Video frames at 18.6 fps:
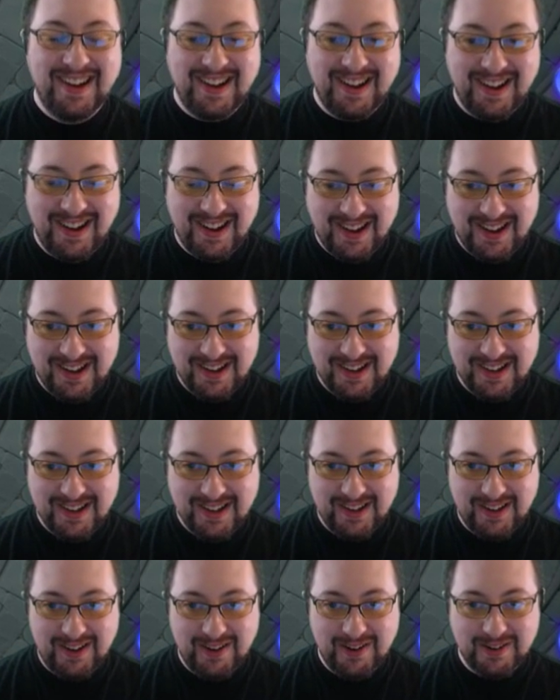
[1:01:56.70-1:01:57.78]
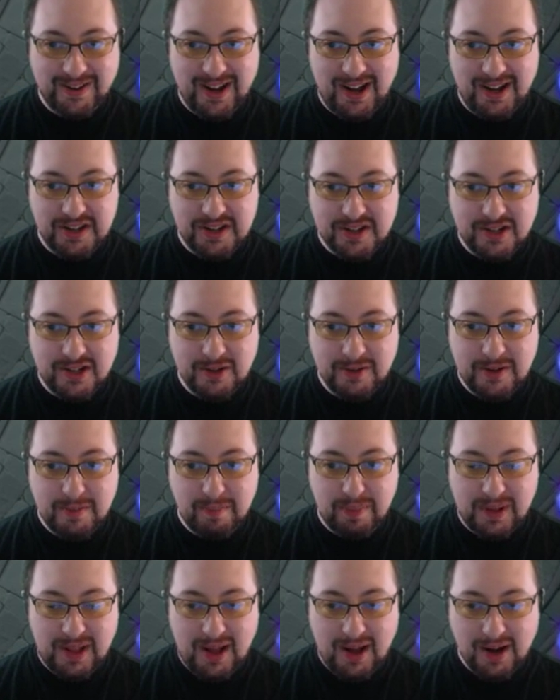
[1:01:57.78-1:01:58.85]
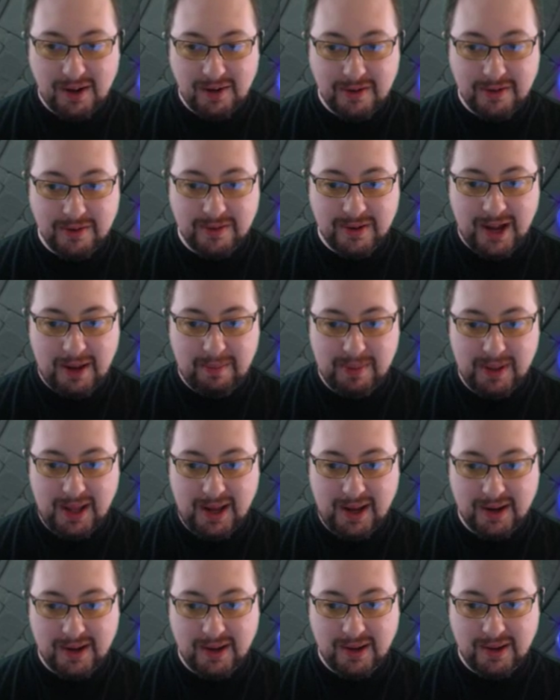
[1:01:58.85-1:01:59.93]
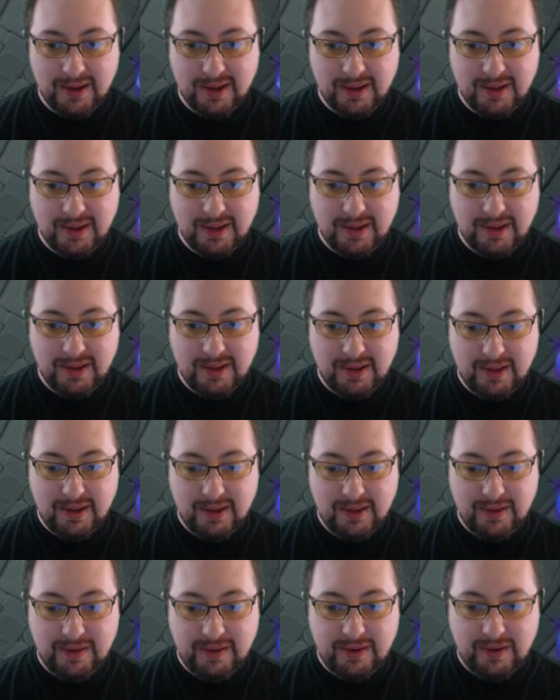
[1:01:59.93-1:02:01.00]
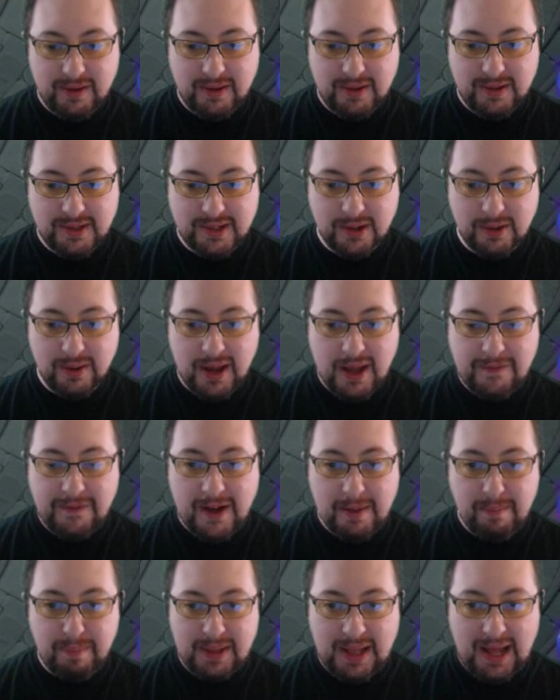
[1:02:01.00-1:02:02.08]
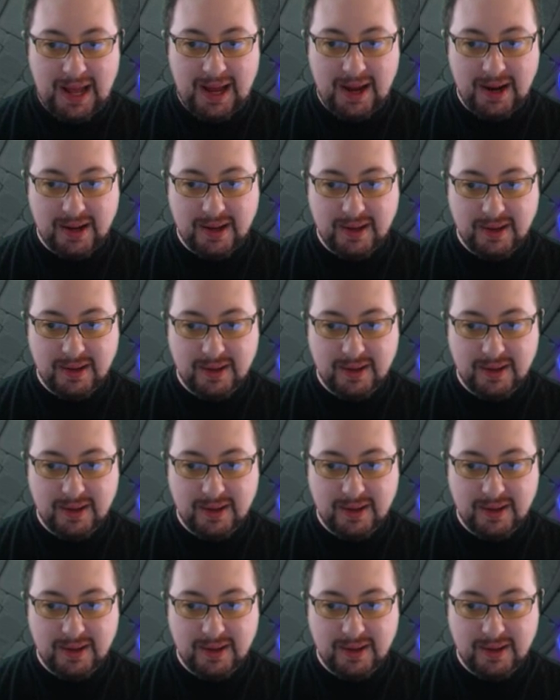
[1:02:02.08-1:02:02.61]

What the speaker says: Oh gosh, do you block or do you not block? So if I block,